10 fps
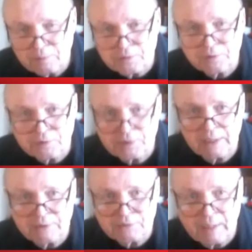are the
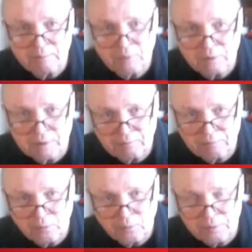signs I'm looking
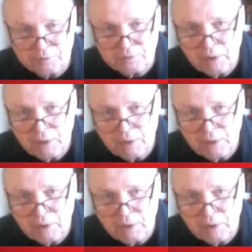for is